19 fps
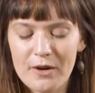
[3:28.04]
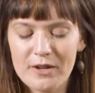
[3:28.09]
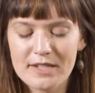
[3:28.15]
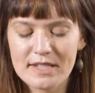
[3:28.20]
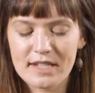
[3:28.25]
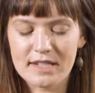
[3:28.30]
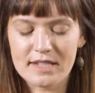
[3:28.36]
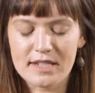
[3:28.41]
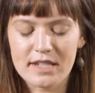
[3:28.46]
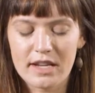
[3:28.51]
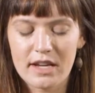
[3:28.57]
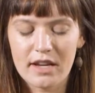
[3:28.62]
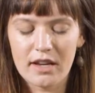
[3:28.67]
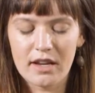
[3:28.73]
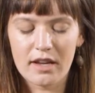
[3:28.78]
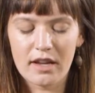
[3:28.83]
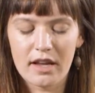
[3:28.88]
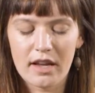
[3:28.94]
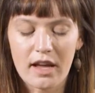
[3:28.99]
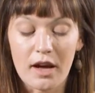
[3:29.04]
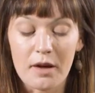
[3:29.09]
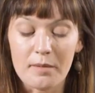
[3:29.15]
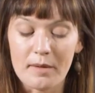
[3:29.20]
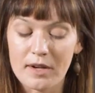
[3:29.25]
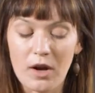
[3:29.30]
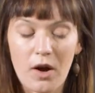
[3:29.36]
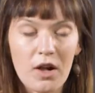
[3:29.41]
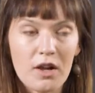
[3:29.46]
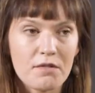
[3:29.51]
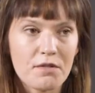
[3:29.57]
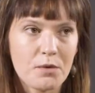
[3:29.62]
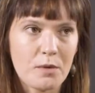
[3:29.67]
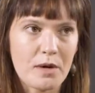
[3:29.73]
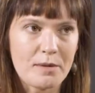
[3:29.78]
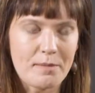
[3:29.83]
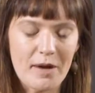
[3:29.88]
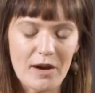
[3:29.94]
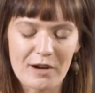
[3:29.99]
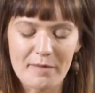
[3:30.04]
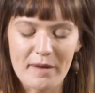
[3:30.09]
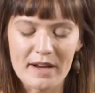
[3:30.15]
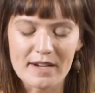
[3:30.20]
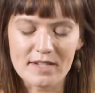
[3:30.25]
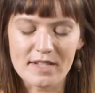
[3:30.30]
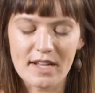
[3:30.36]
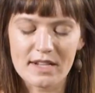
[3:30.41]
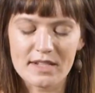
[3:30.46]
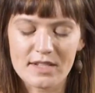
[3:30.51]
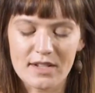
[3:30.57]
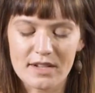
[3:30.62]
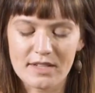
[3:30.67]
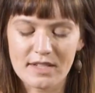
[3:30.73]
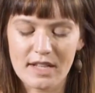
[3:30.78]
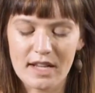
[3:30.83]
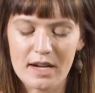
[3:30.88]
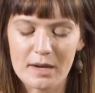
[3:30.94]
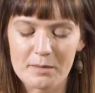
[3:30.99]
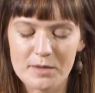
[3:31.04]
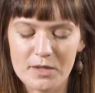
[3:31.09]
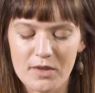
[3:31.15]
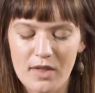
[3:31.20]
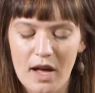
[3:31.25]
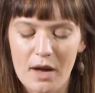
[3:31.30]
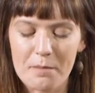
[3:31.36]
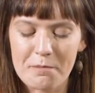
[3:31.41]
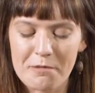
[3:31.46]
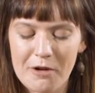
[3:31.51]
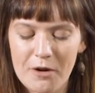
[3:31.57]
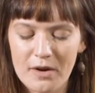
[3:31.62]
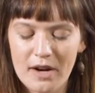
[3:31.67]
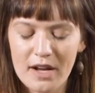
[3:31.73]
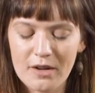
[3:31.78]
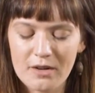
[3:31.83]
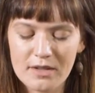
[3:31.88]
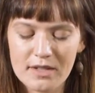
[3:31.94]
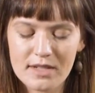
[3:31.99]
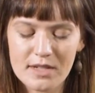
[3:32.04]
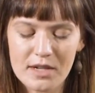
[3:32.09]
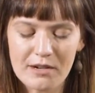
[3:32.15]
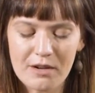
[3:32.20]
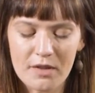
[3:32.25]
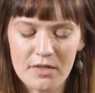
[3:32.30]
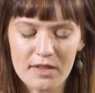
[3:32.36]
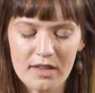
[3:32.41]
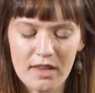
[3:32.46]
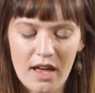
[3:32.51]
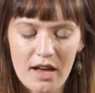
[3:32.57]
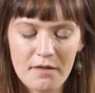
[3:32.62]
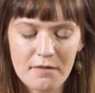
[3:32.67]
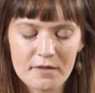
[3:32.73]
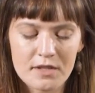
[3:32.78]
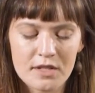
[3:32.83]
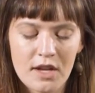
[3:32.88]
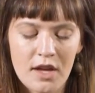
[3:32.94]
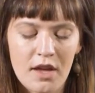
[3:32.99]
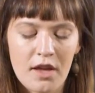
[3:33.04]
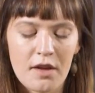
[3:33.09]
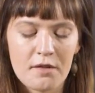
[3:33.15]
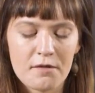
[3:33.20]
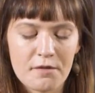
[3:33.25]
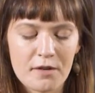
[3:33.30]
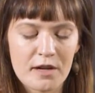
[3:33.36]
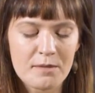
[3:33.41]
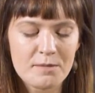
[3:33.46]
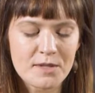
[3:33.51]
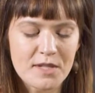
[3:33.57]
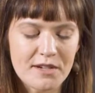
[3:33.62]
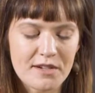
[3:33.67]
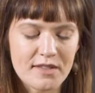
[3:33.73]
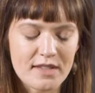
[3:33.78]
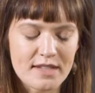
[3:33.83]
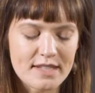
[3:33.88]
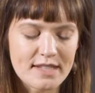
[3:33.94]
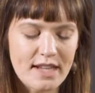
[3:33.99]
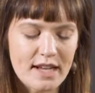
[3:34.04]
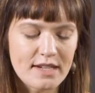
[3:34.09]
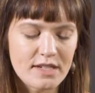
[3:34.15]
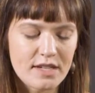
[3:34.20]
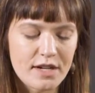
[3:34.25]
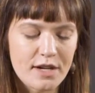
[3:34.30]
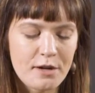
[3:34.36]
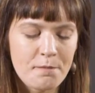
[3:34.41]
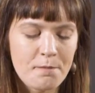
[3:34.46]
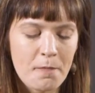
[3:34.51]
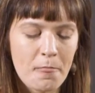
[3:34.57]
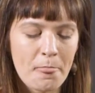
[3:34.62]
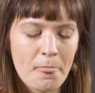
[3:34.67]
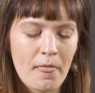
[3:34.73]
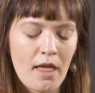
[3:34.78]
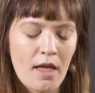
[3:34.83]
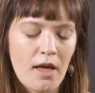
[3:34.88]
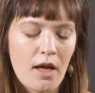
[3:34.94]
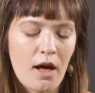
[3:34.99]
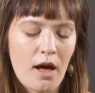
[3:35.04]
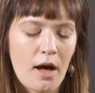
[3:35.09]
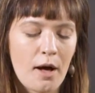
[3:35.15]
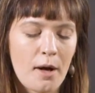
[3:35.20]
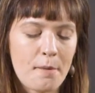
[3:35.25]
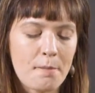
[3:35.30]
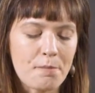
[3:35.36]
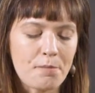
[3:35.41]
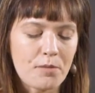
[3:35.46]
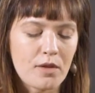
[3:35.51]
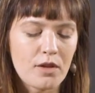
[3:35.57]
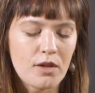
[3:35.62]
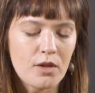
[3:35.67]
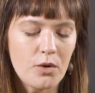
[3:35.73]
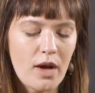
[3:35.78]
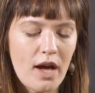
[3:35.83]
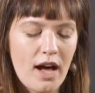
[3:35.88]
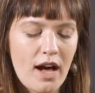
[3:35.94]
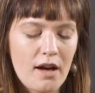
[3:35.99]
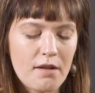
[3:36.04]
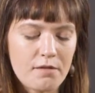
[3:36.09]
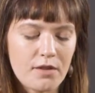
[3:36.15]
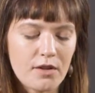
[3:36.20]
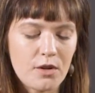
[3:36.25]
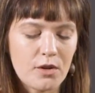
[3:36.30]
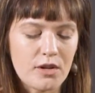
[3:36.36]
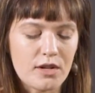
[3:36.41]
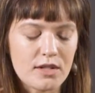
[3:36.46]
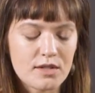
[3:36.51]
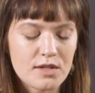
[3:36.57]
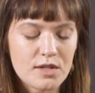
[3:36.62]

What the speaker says: 60 and all of the WordPower page sets are set up so that pronouns are on the left, verbs are in the center. You have your